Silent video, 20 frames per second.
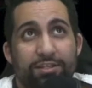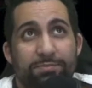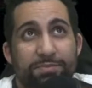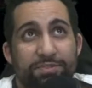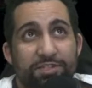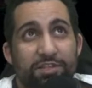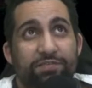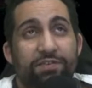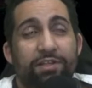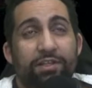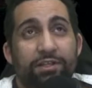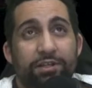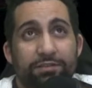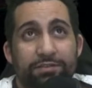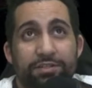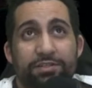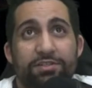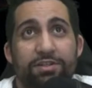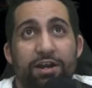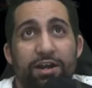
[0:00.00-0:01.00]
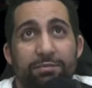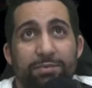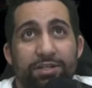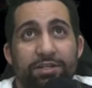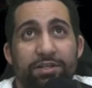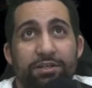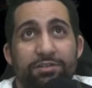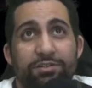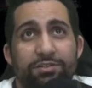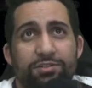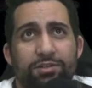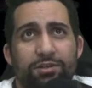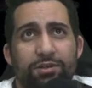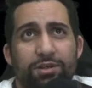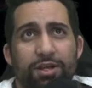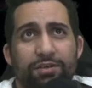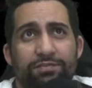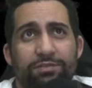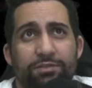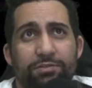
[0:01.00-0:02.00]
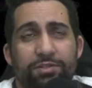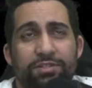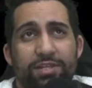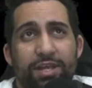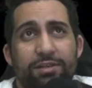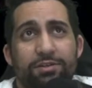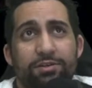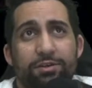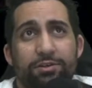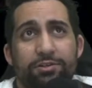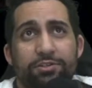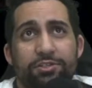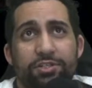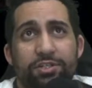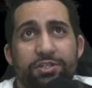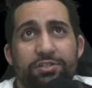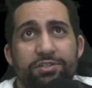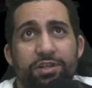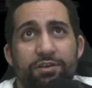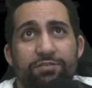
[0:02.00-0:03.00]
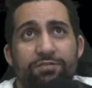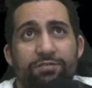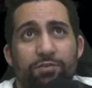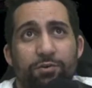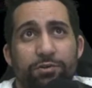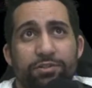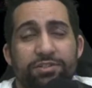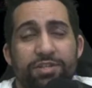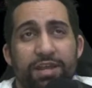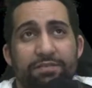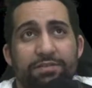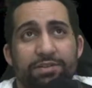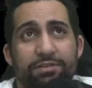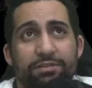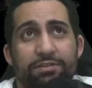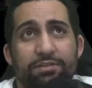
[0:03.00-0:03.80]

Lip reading: specifically on this card, because if you ascend her, she's a 4/7.